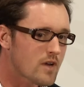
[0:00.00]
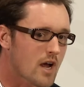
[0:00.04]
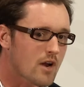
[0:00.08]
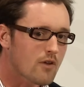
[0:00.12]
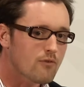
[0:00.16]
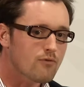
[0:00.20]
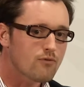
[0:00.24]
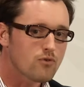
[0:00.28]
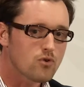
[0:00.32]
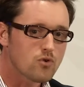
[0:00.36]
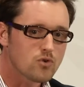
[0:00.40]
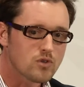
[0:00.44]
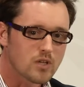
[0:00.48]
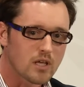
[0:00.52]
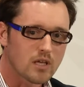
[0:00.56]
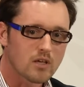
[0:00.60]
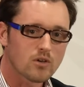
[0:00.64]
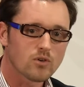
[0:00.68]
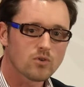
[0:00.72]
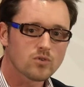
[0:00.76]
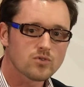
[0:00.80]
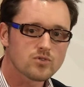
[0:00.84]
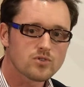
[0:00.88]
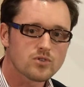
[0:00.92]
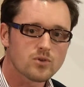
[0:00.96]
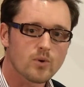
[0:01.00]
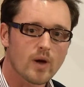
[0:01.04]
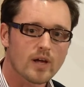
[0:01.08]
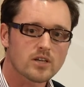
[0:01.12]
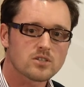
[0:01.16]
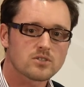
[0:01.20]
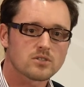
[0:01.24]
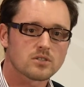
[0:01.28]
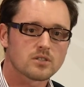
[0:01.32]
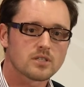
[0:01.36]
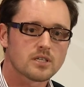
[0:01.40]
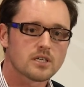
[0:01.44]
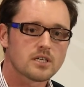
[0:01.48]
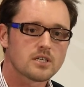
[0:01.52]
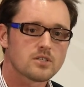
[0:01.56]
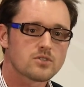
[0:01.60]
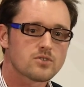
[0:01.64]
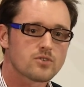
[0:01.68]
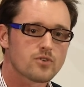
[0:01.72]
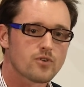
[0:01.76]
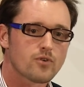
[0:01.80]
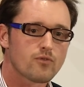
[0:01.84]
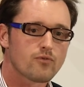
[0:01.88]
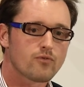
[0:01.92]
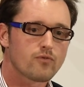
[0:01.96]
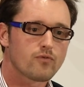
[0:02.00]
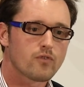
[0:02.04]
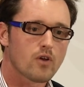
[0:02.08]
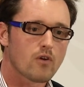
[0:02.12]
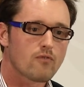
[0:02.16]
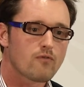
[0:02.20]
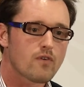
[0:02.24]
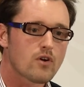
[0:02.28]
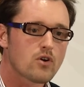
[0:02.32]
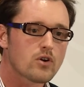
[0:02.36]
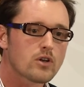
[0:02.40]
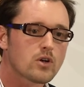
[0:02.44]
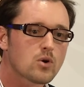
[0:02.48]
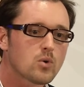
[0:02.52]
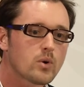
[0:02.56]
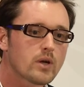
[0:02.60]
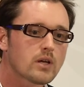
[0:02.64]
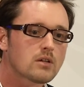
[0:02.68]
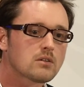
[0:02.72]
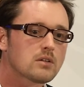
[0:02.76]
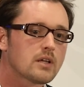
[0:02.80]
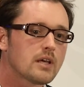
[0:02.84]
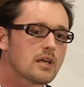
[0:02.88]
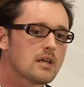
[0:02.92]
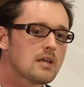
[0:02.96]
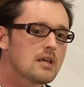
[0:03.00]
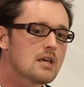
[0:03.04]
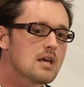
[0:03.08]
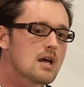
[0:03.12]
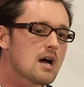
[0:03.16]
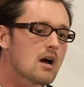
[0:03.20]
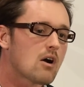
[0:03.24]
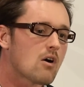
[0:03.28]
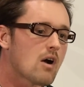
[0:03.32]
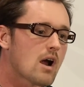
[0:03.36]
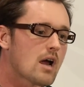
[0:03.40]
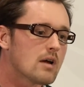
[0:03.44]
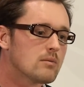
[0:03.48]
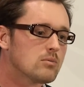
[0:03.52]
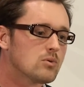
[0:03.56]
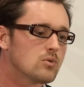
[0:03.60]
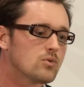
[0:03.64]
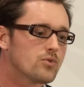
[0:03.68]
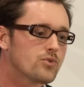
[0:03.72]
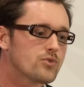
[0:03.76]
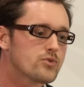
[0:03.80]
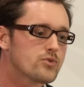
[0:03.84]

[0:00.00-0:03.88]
done a few deals, you actually sort of you know very quickly are able